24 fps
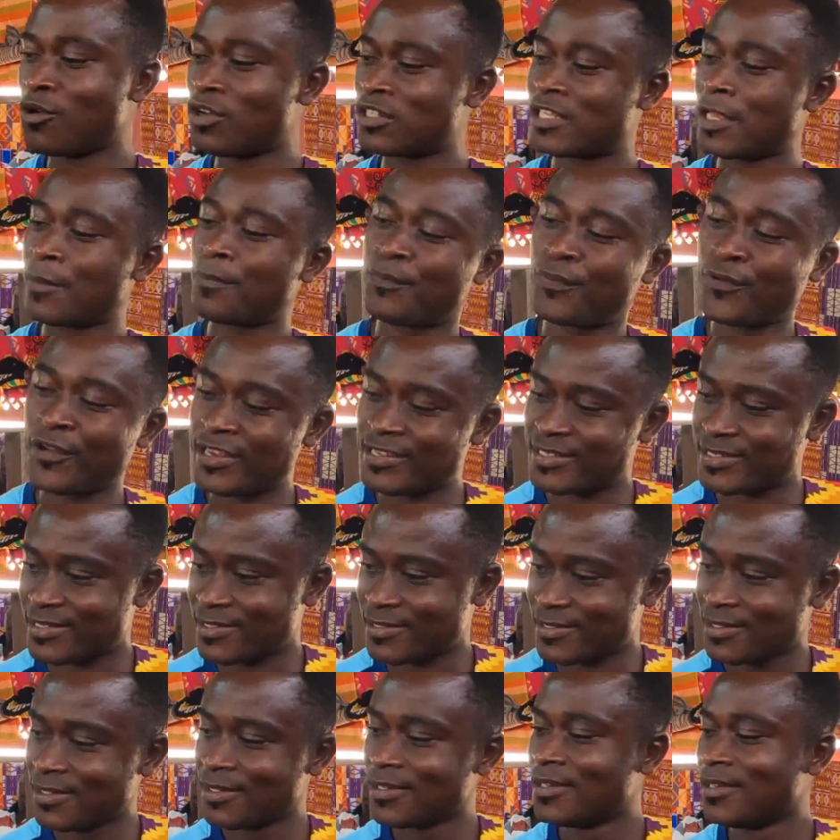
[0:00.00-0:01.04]
was a
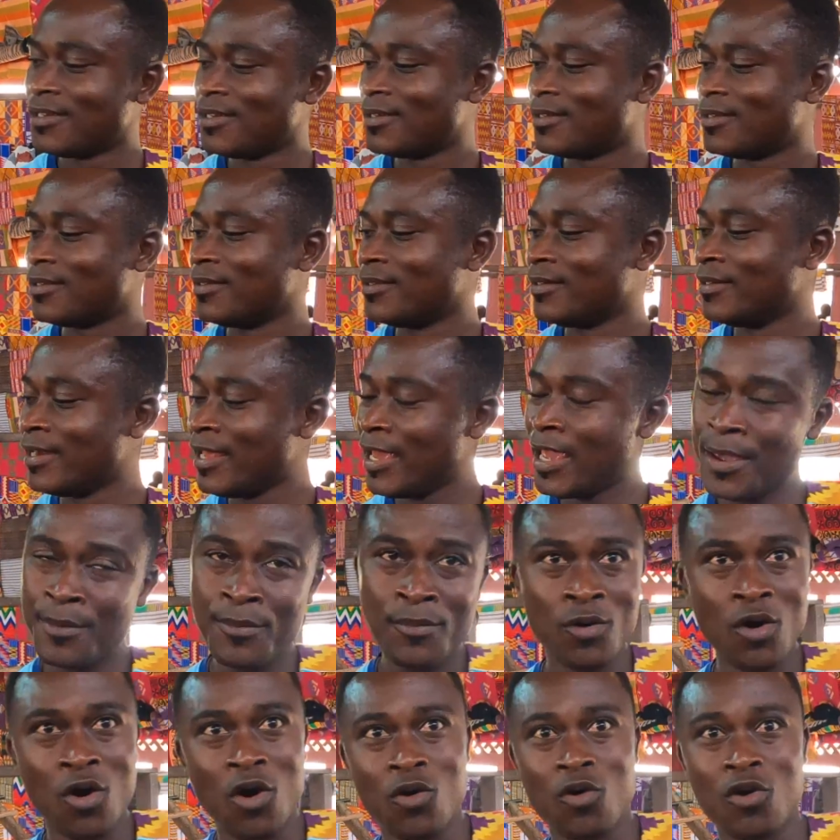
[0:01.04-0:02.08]
priest
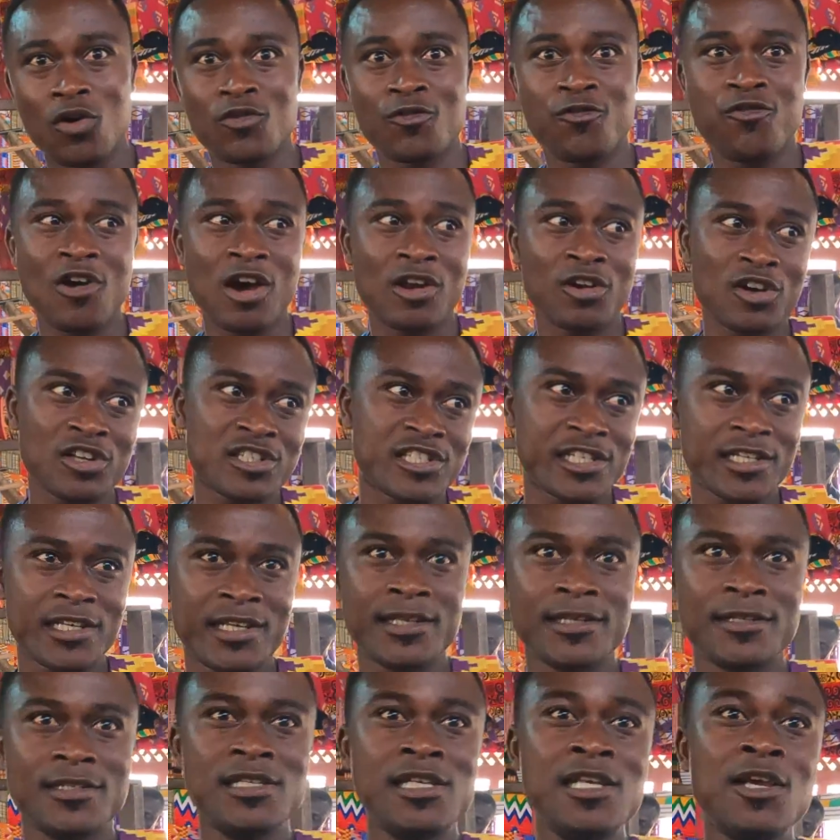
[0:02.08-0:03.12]
named
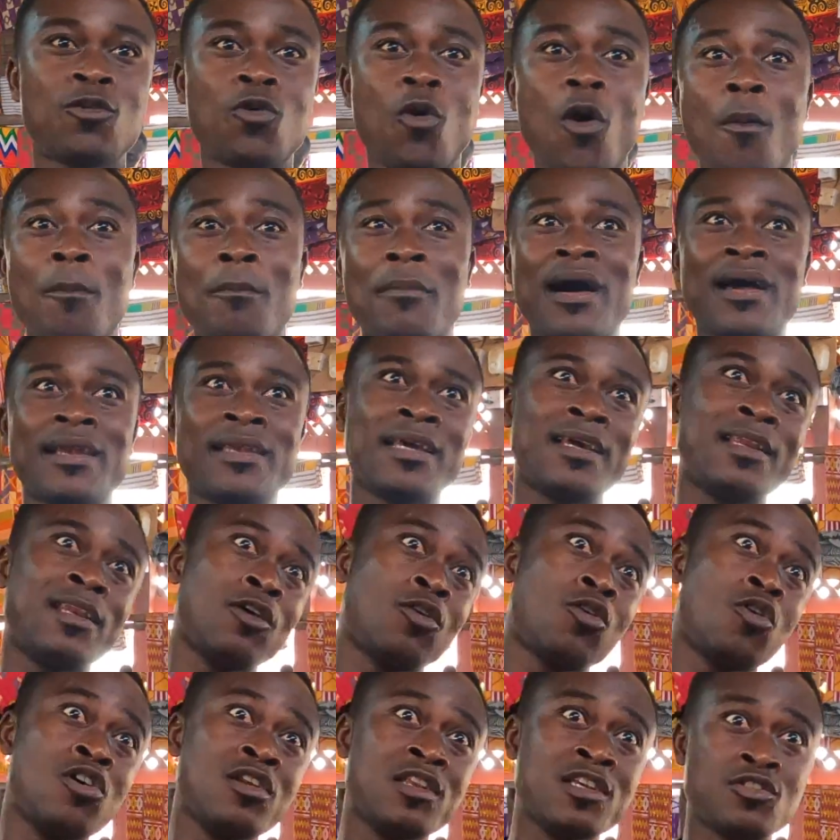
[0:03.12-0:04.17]
Okonfanoche. He commanded
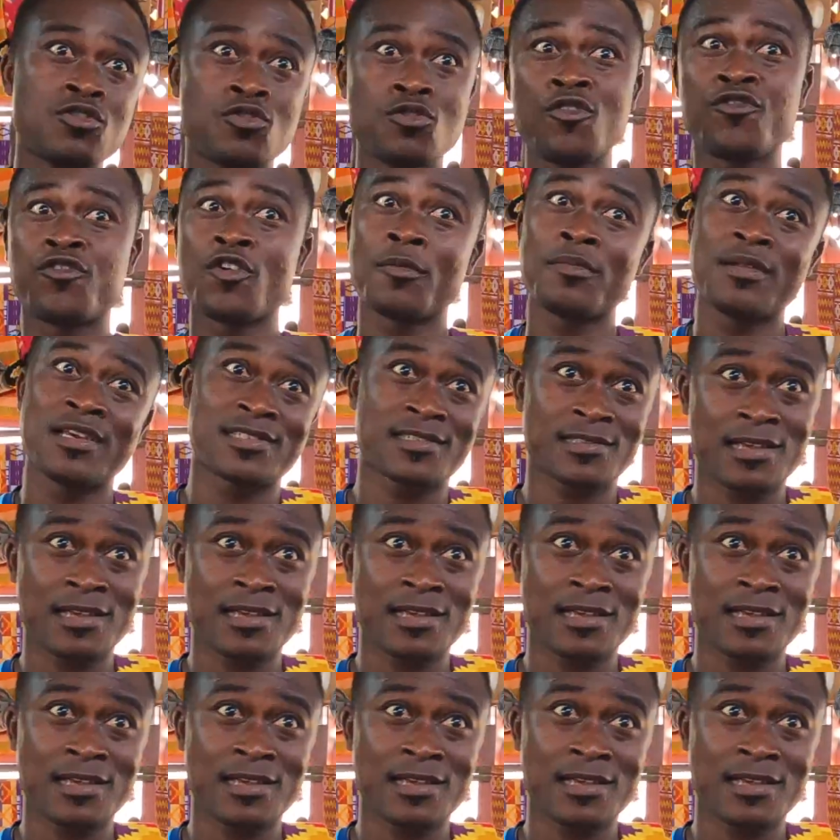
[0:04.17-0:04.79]
the golden stool from the